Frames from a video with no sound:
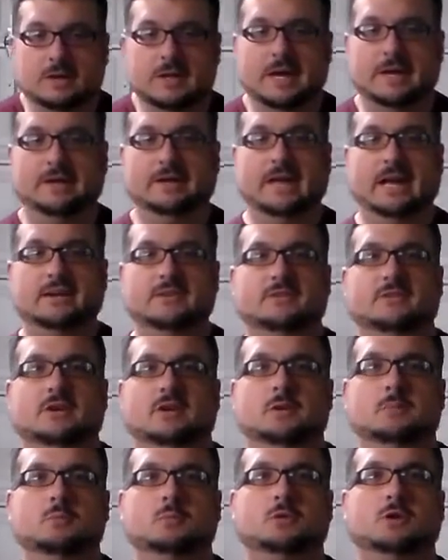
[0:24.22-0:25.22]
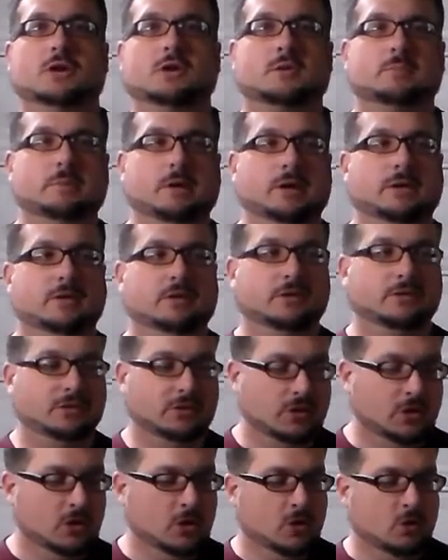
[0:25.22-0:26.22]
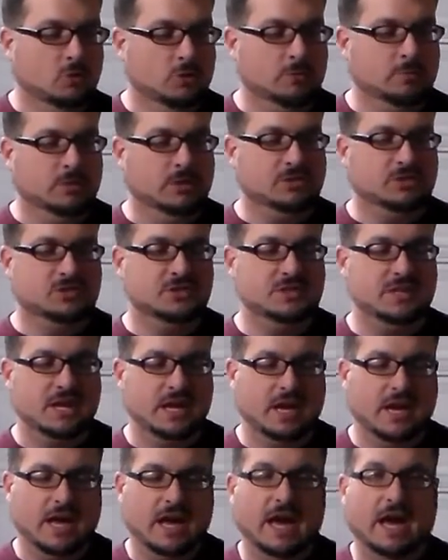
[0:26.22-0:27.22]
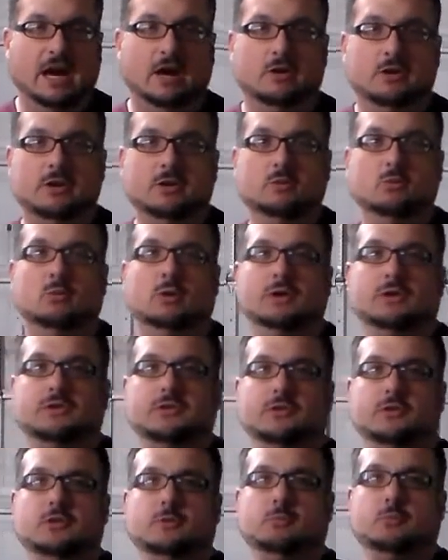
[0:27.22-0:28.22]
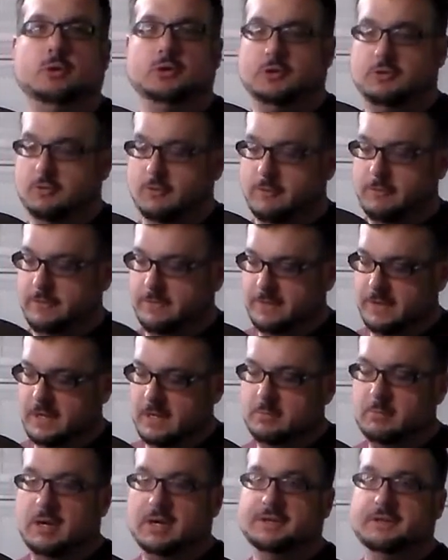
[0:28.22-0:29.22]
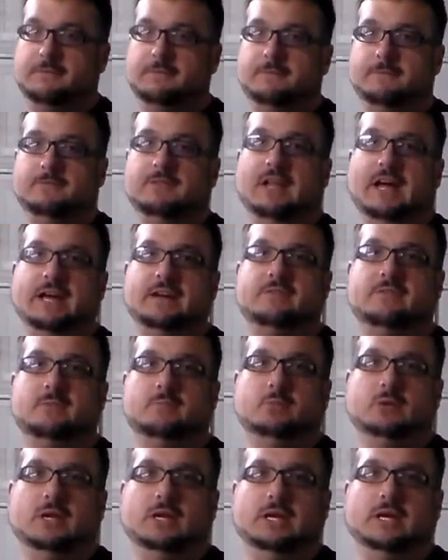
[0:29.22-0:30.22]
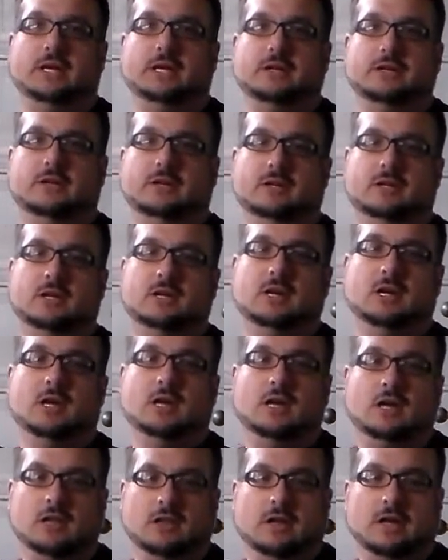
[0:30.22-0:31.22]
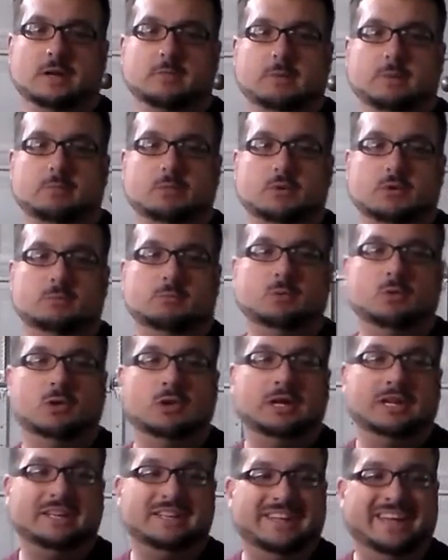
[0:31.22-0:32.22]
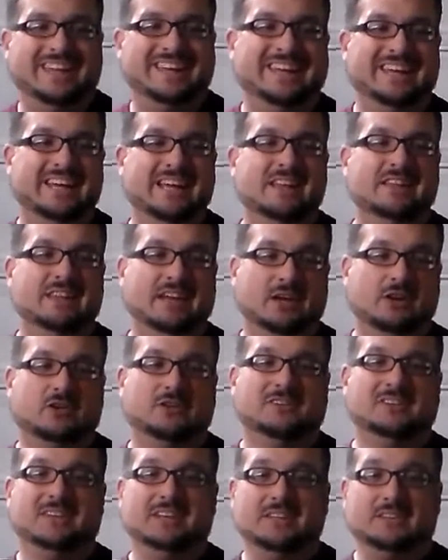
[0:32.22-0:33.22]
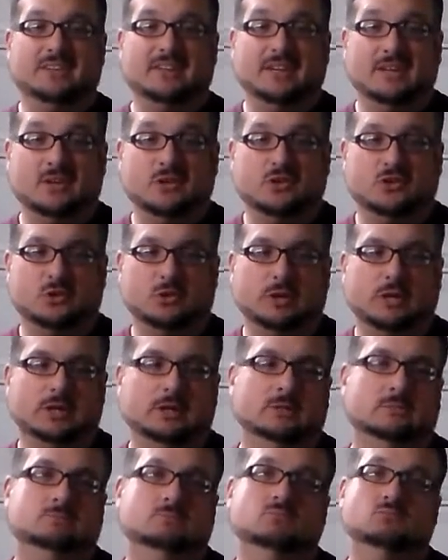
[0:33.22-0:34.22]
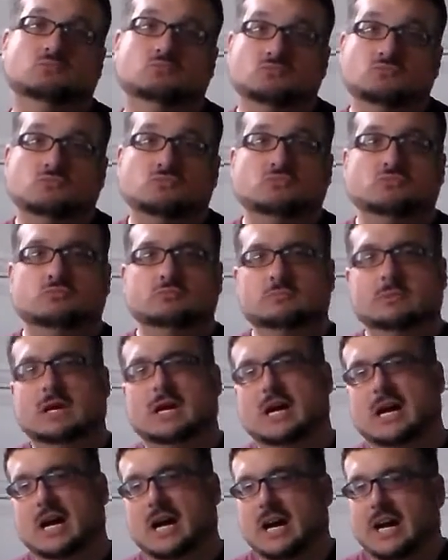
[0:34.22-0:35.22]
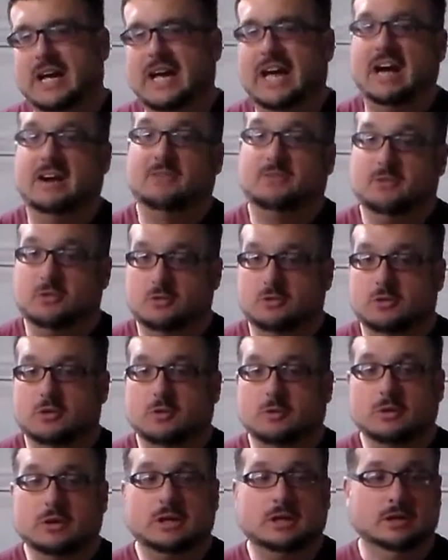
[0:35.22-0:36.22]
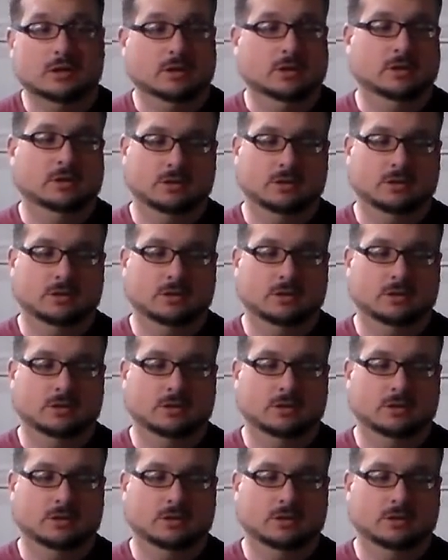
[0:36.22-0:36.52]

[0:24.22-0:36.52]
Now, last time we talked about this, we mentioned how he wants you to put your thumb on the flat of the blade. A lot of people complain that that could lead to injury. I have to agree.